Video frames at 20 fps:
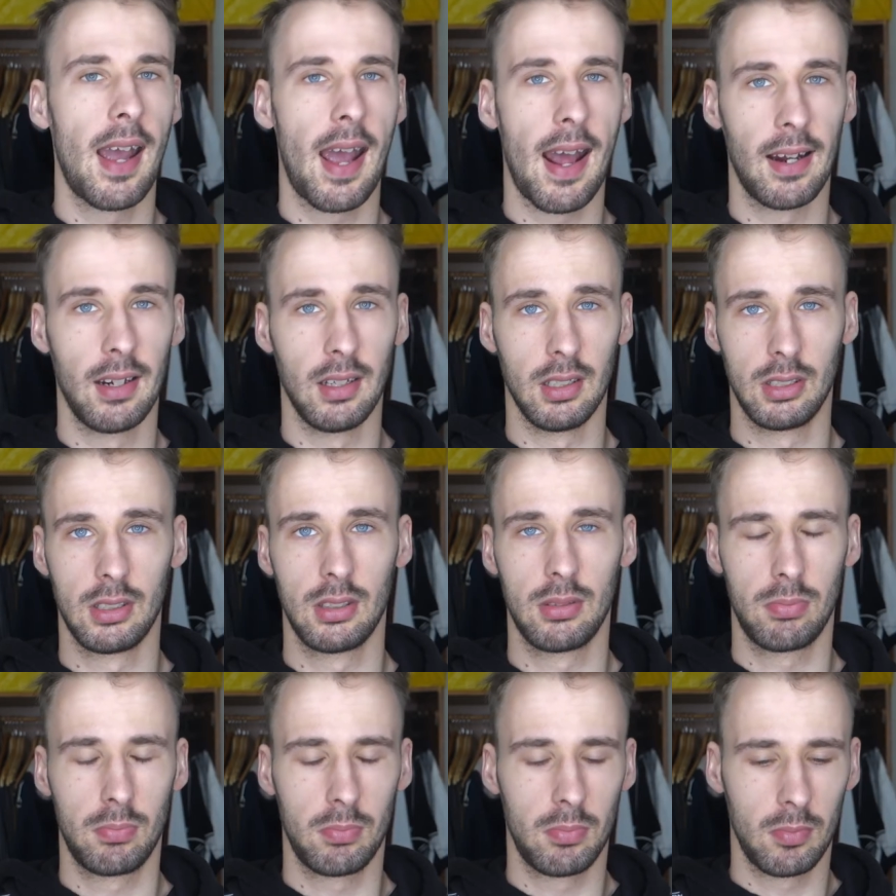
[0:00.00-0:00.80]
and
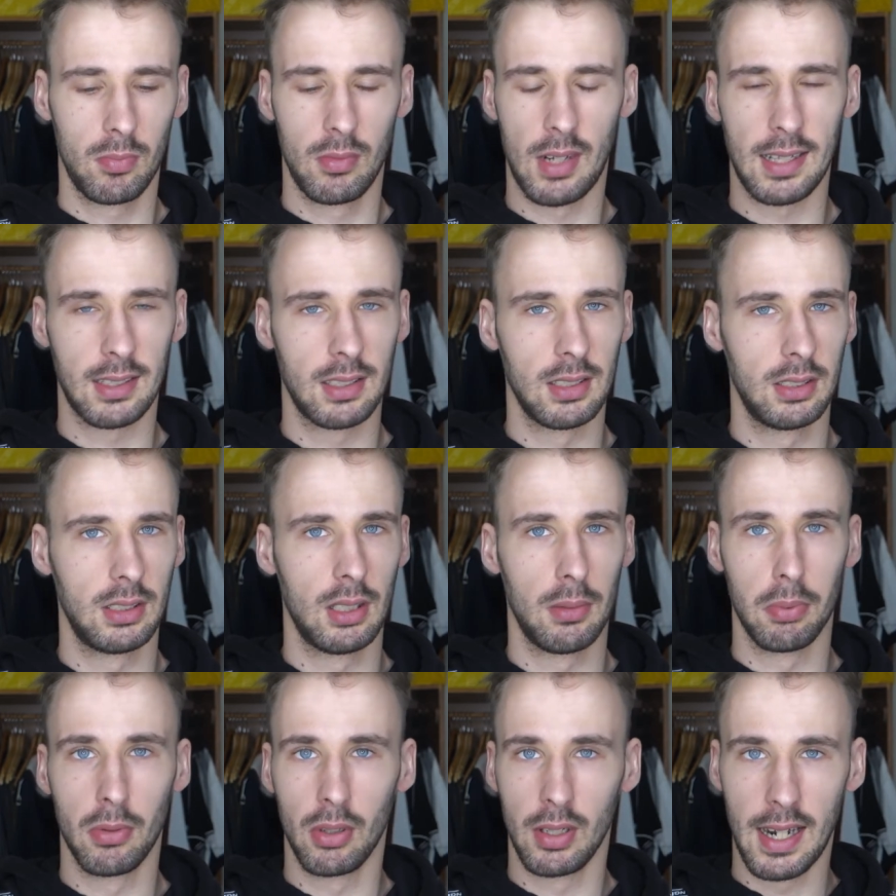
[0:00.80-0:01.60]
it's nice and
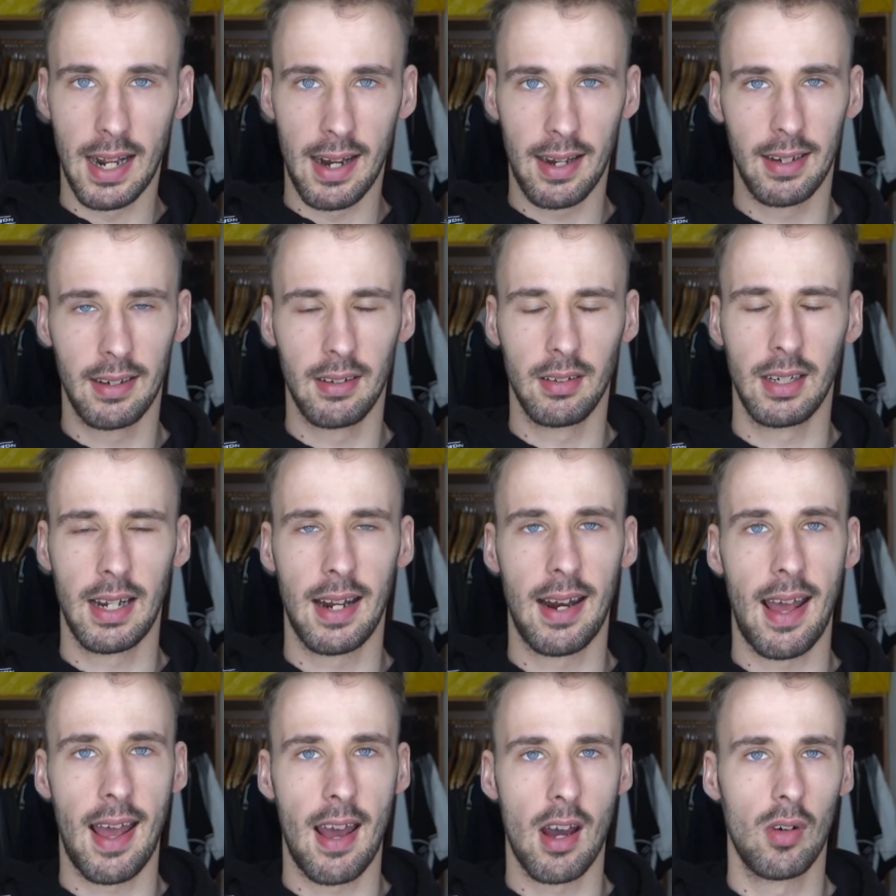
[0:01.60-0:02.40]
simple to get in,
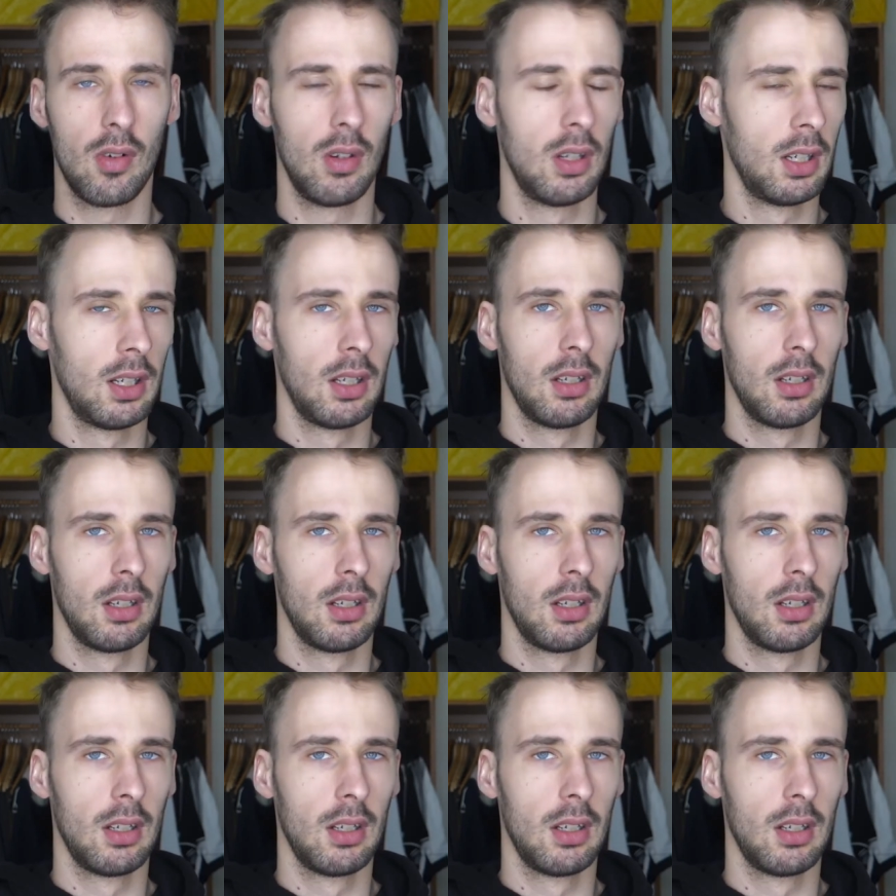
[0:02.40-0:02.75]
get out,